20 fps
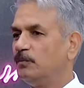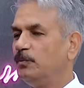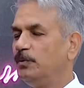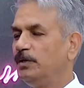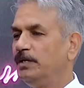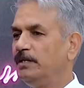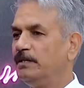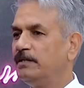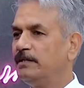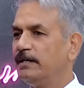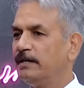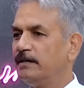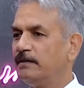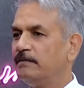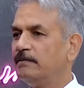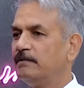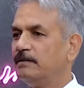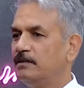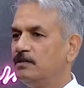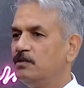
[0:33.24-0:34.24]
week and
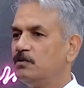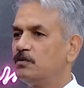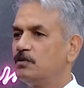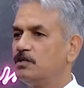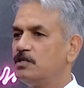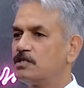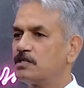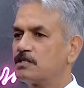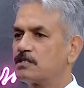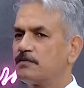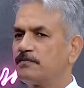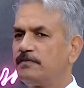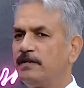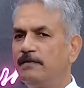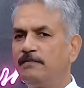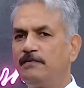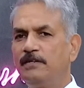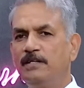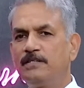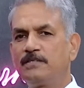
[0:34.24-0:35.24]

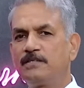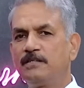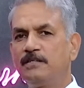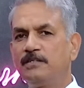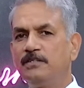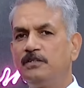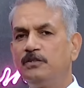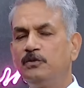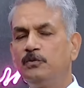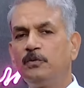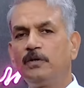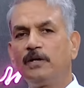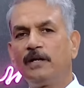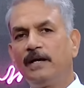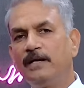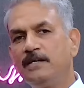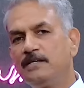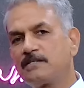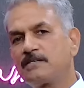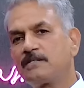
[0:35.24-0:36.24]
365 days in a year, you
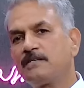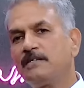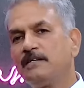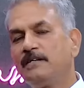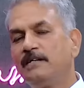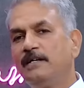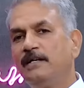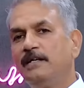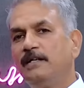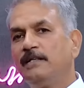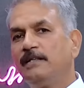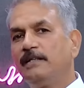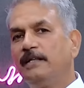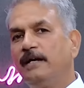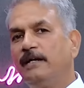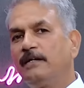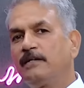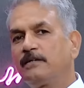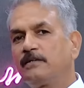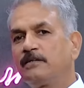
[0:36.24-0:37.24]
realize
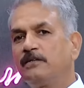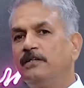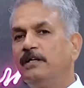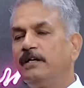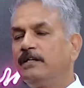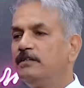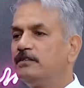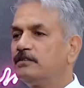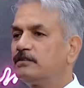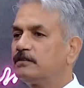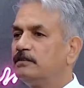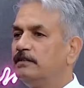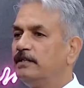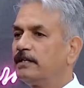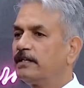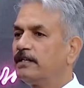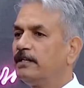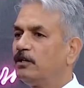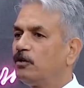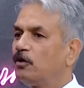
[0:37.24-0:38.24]
that there
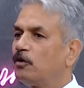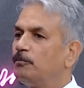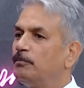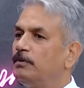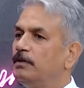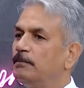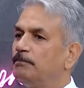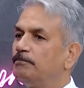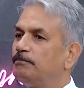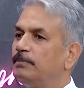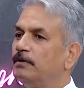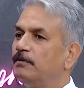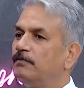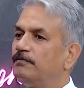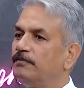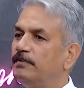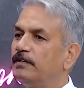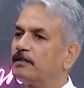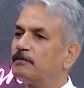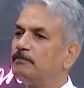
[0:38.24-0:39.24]
cannot be a
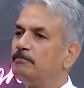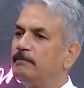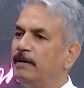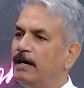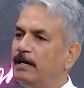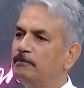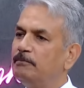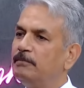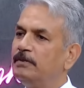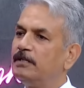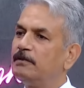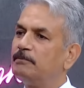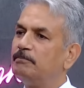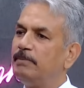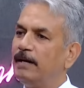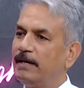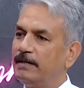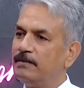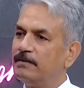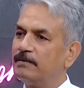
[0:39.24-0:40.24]
perfect man-made
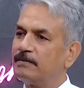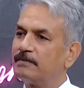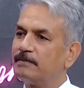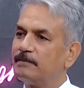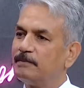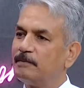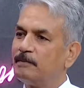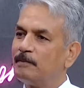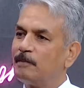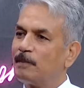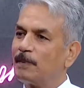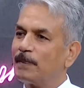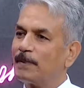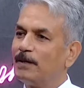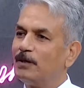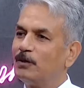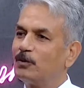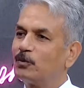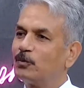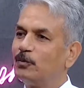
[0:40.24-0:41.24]
barrier
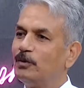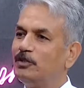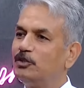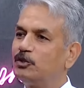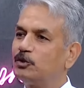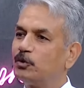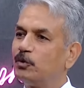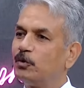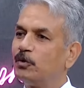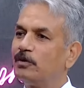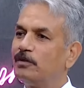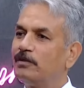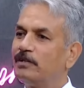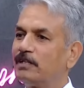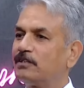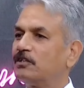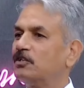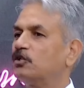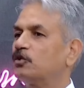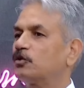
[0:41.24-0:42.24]
to ensure
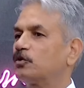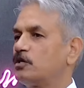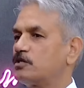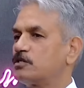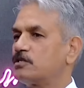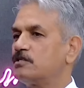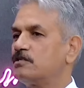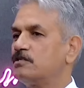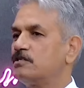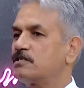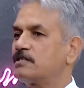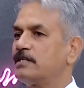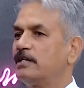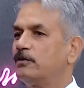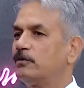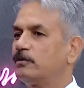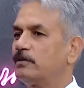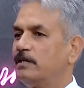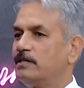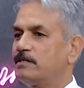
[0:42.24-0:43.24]
nothing crosses this
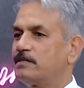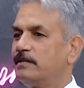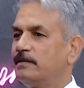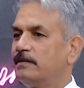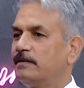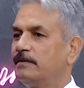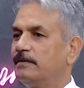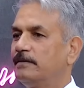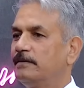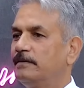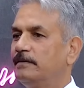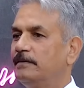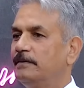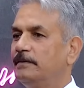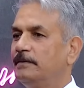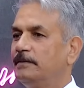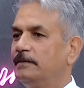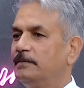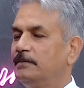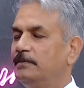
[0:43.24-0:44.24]
side or that side.
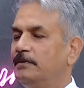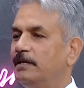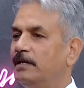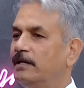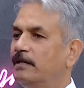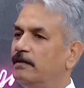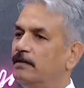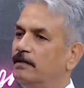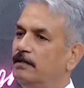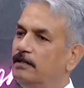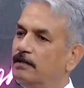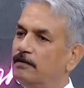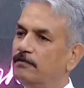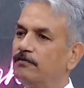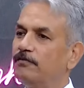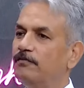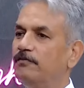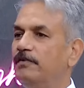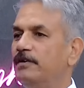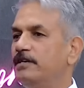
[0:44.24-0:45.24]
There are
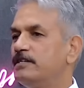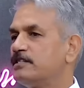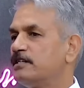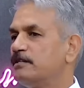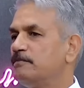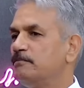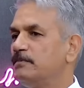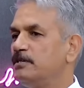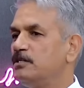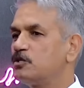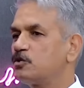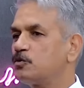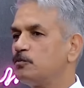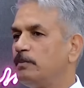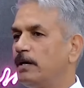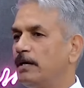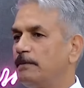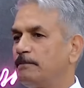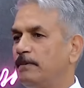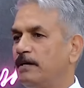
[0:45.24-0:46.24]
enough ways and means to
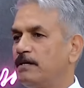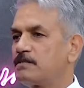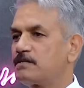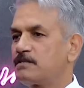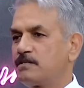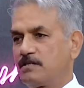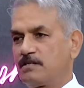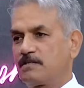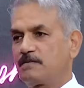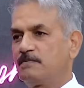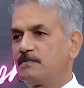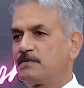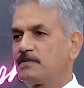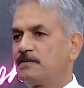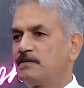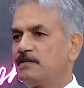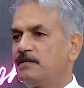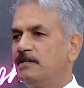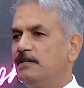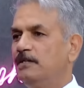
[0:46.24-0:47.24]
bypass systems.
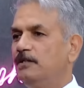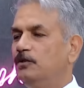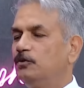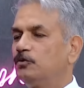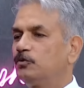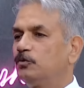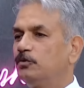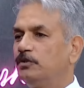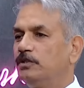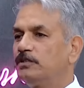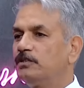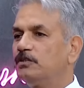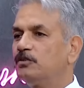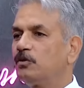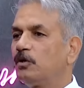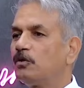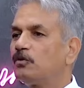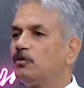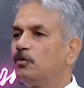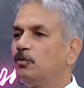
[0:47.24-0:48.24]
So this is
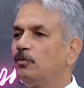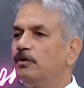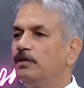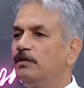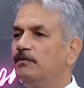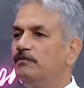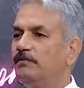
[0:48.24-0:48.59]
not the only